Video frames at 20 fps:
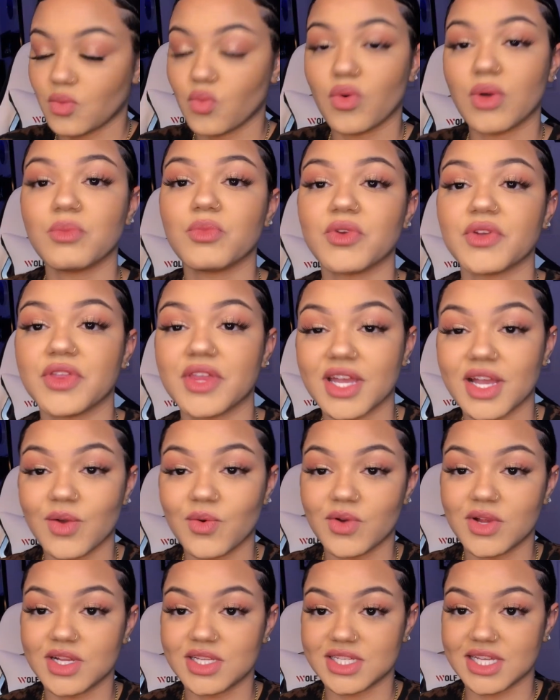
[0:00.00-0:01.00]
One more thing I
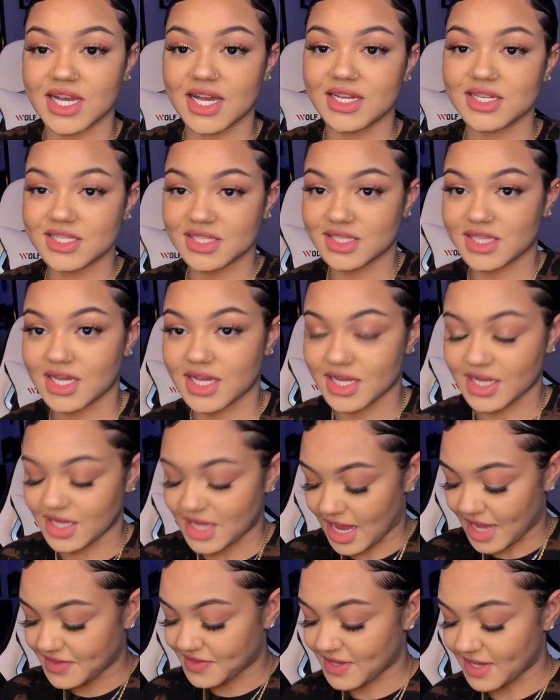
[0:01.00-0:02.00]
wanted to add is
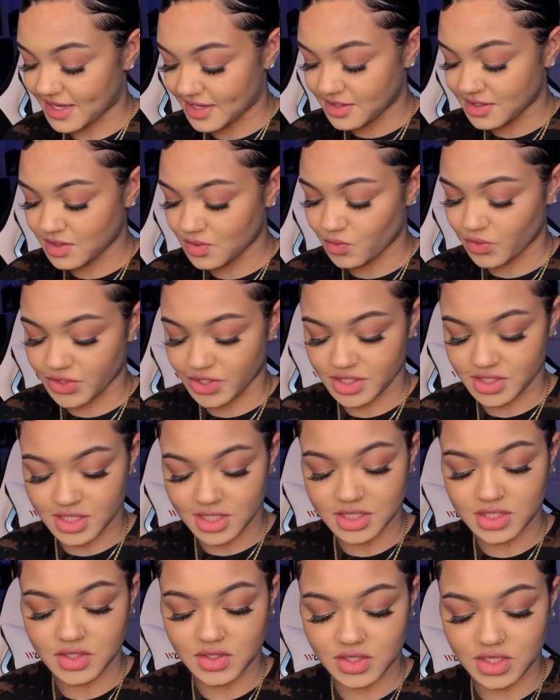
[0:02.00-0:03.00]
that at the end, when you're
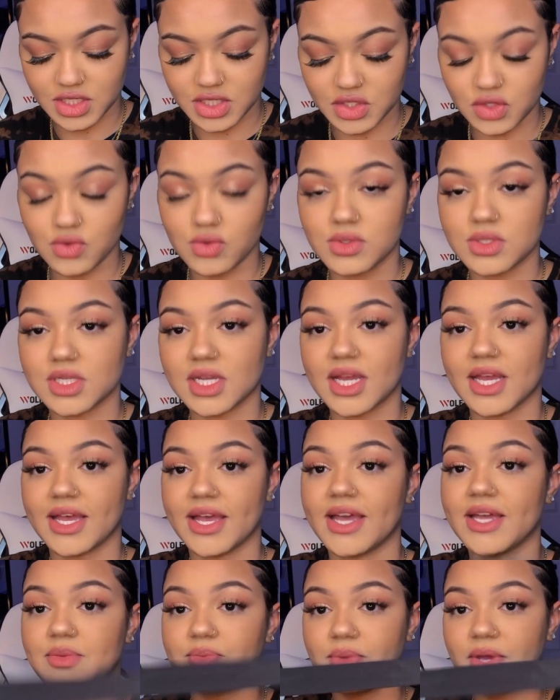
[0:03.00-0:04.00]
done, you could use a
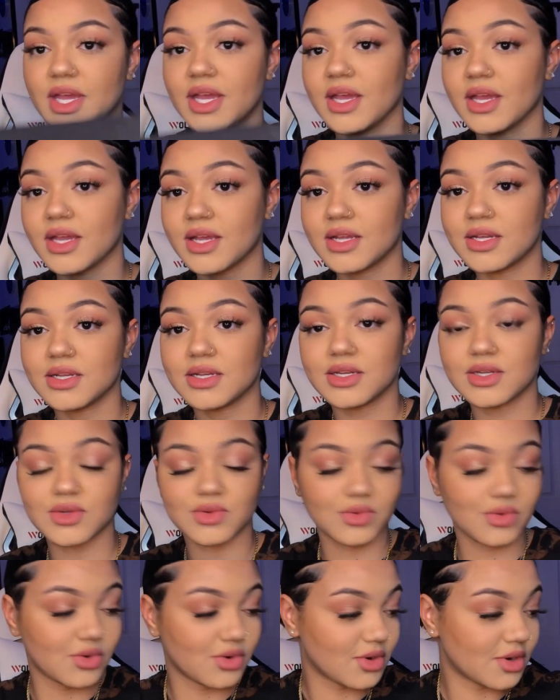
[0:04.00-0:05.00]
headband
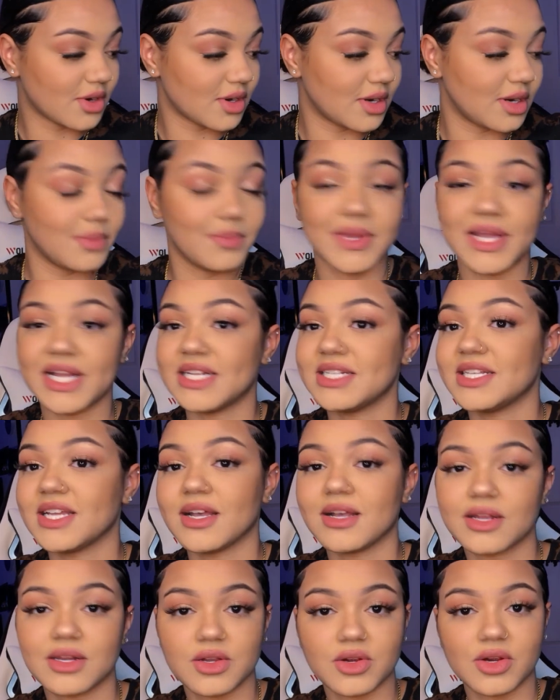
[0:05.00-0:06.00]
or a
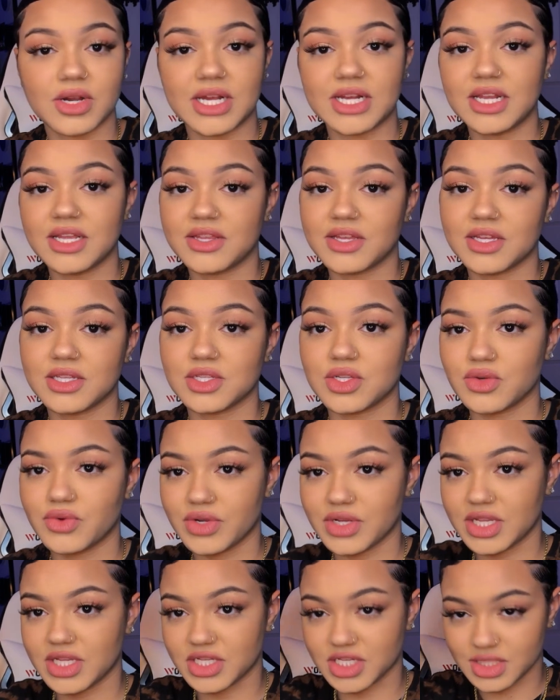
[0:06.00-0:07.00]
bandana or anything to
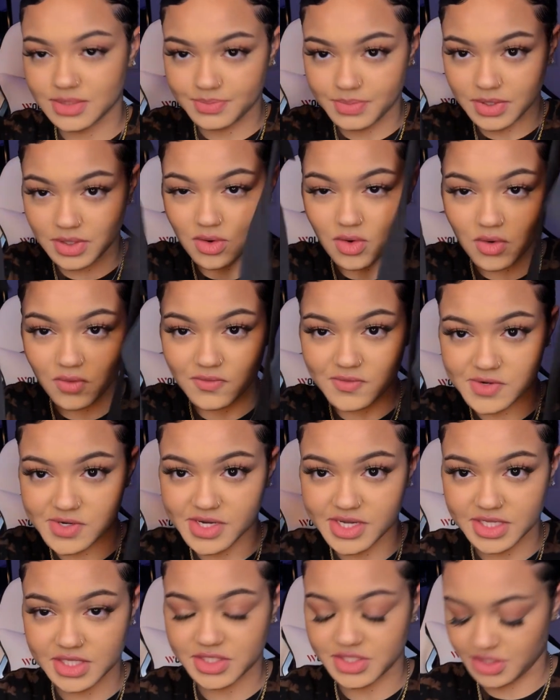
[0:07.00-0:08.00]
really just put
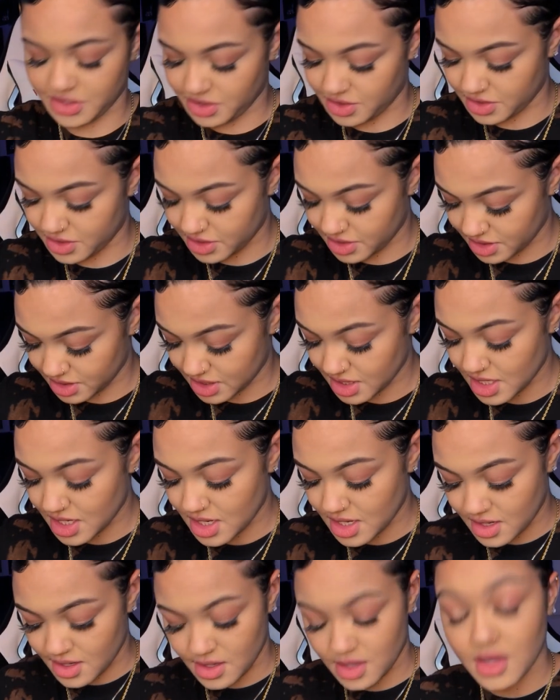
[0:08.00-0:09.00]
over it and secure it.
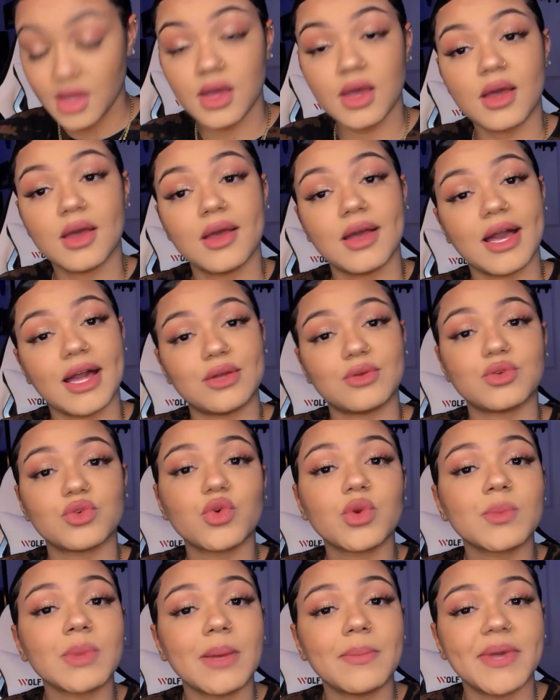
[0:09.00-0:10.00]
I don't
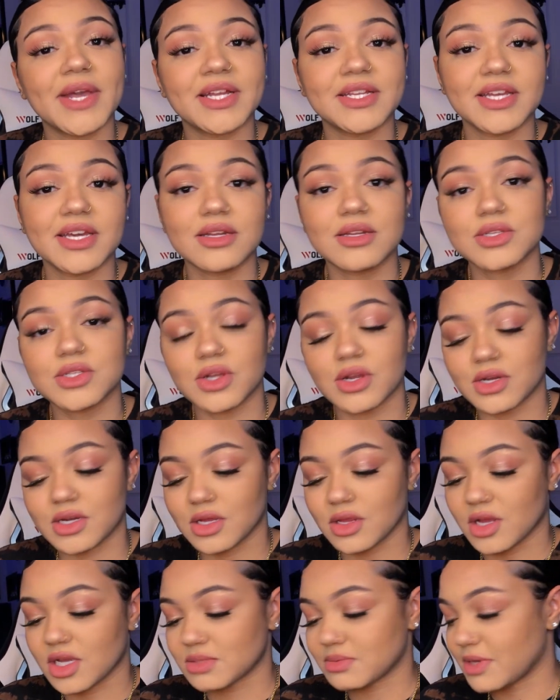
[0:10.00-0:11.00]
know where my bandanas are and
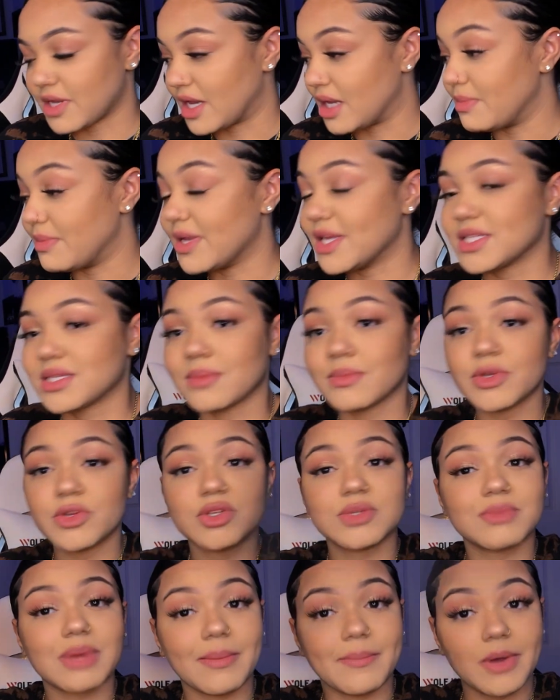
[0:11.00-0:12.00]
I lost my headbands. I'm gonna
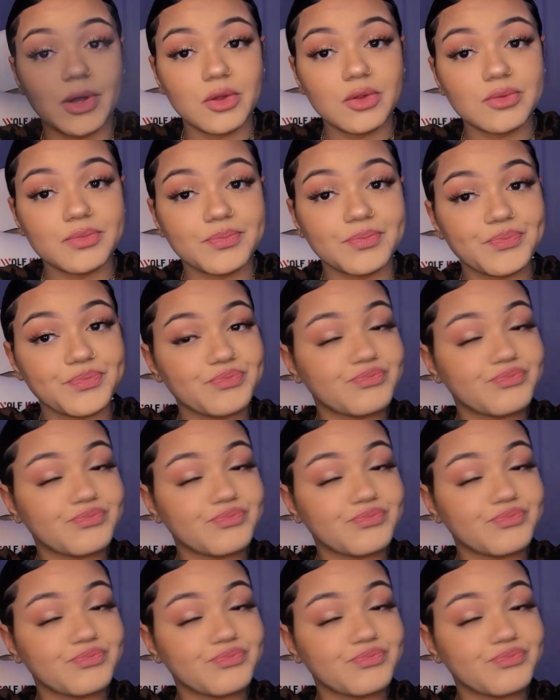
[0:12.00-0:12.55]
use my belt.